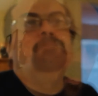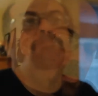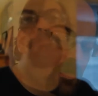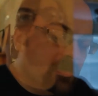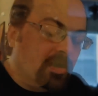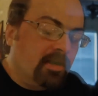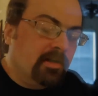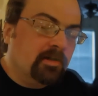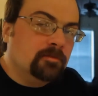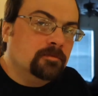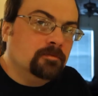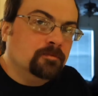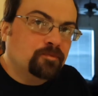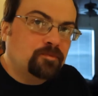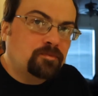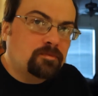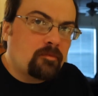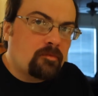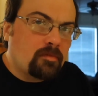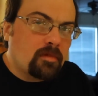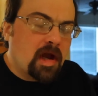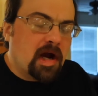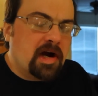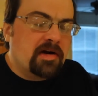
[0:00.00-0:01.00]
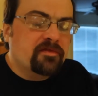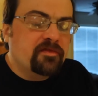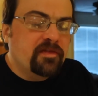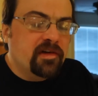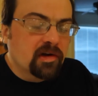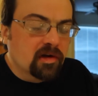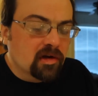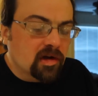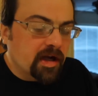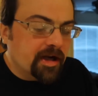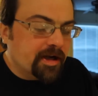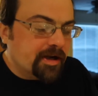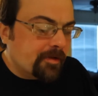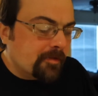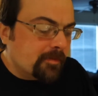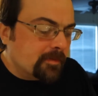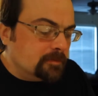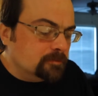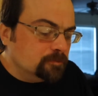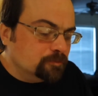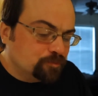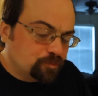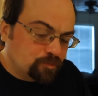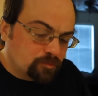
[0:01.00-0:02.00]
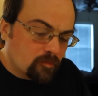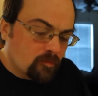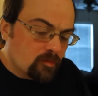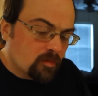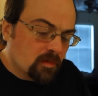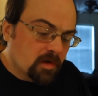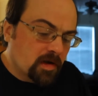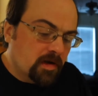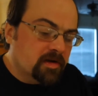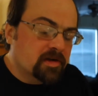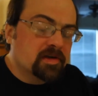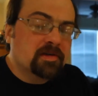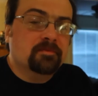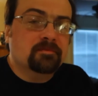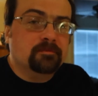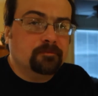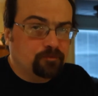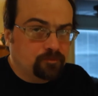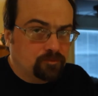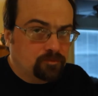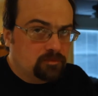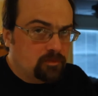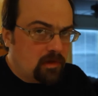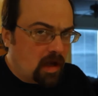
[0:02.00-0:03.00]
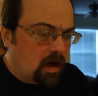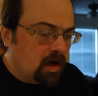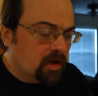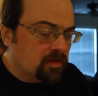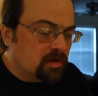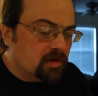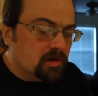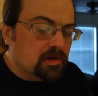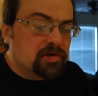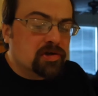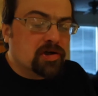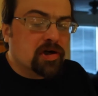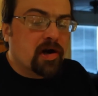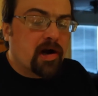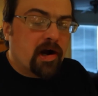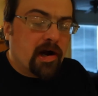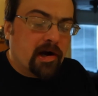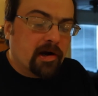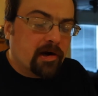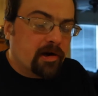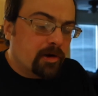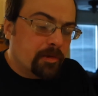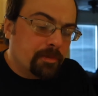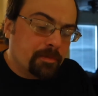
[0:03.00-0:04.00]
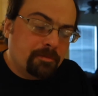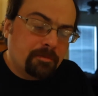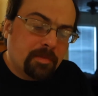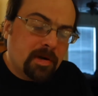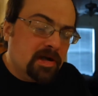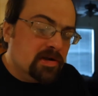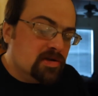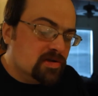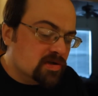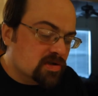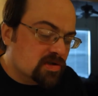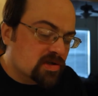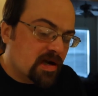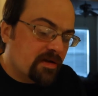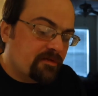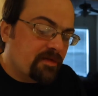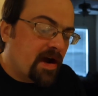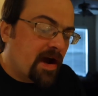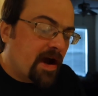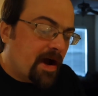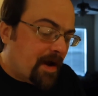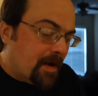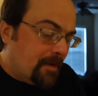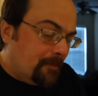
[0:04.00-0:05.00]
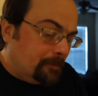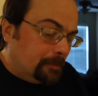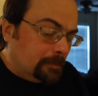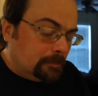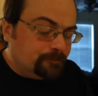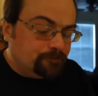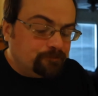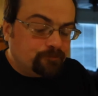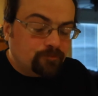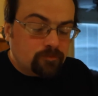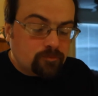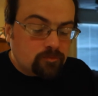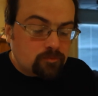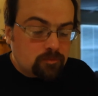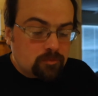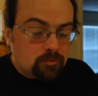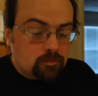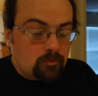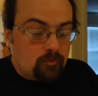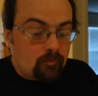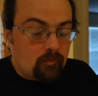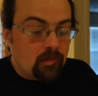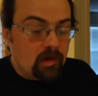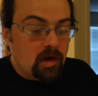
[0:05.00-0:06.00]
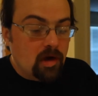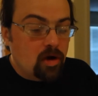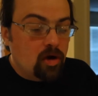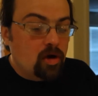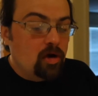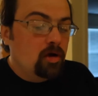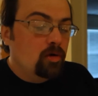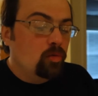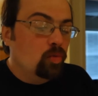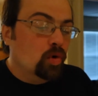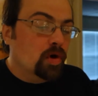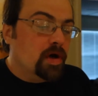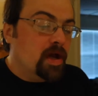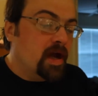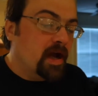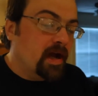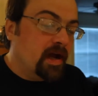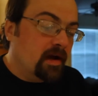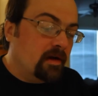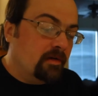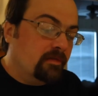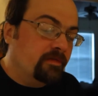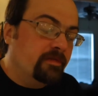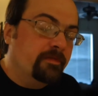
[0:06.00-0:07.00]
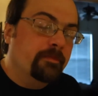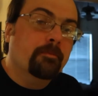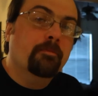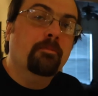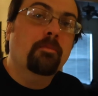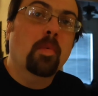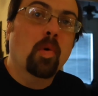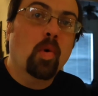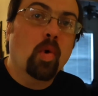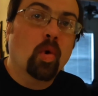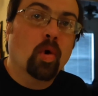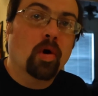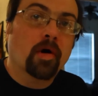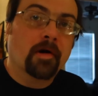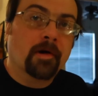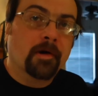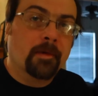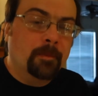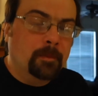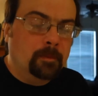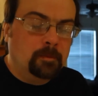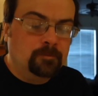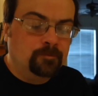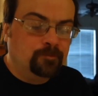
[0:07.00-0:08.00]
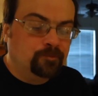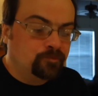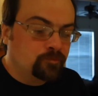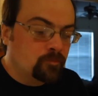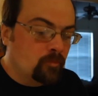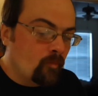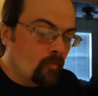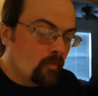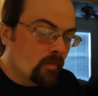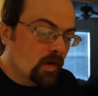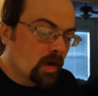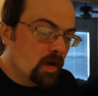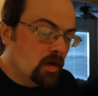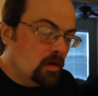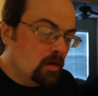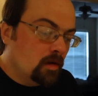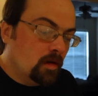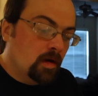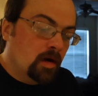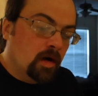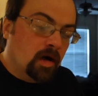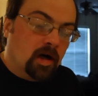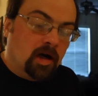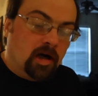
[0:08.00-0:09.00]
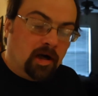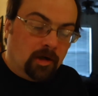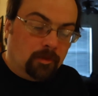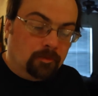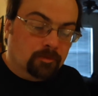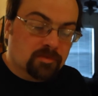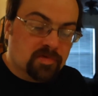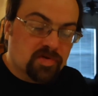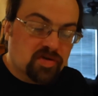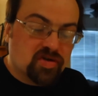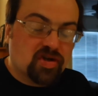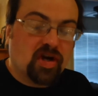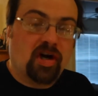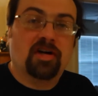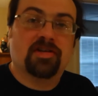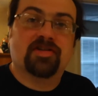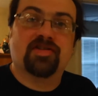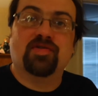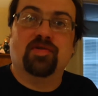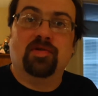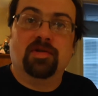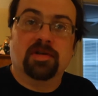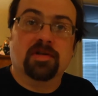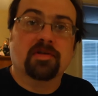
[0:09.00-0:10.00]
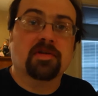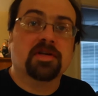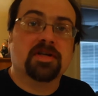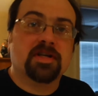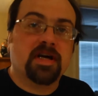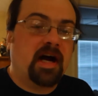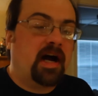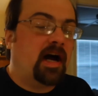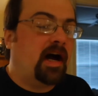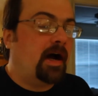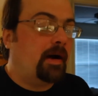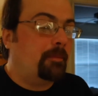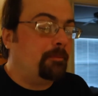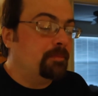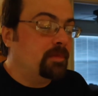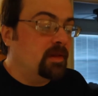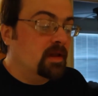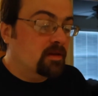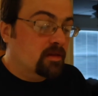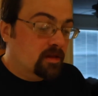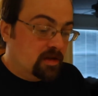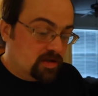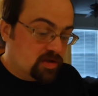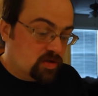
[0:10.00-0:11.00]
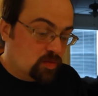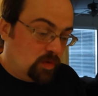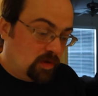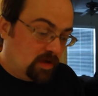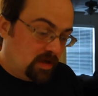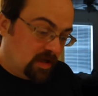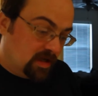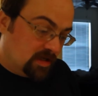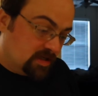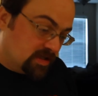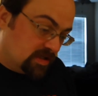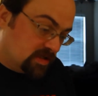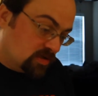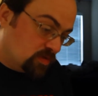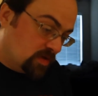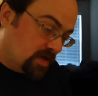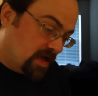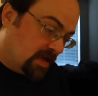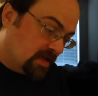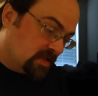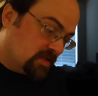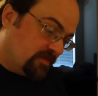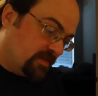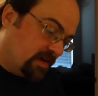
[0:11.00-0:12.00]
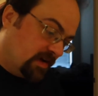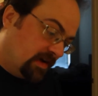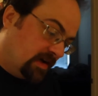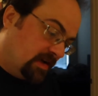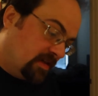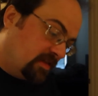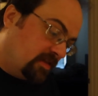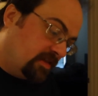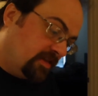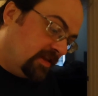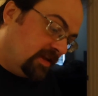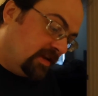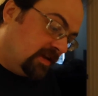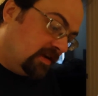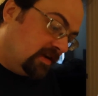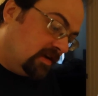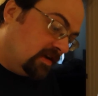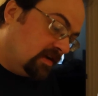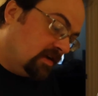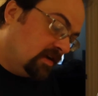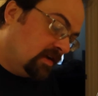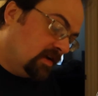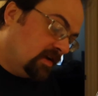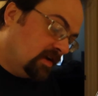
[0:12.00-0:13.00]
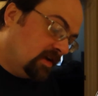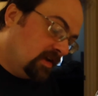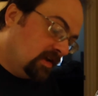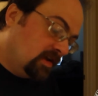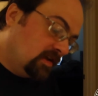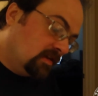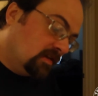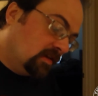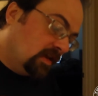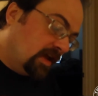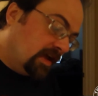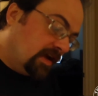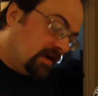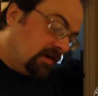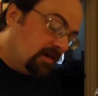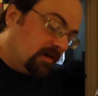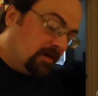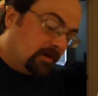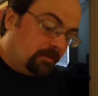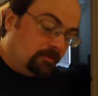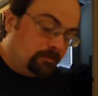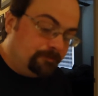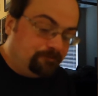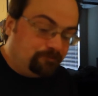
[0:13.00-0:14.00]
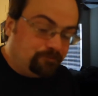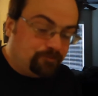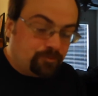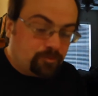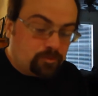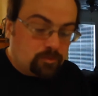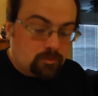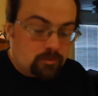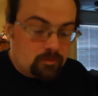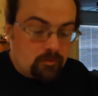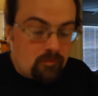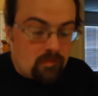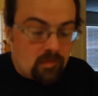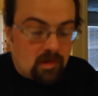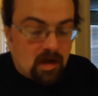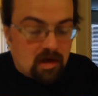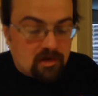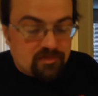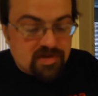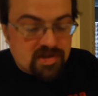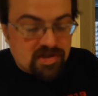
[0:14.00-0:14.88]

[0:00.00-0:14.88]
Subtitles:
Now, I feel like other Chicago pizzas I've had would have more sauce on the top than this one does. This one has a very thin layer of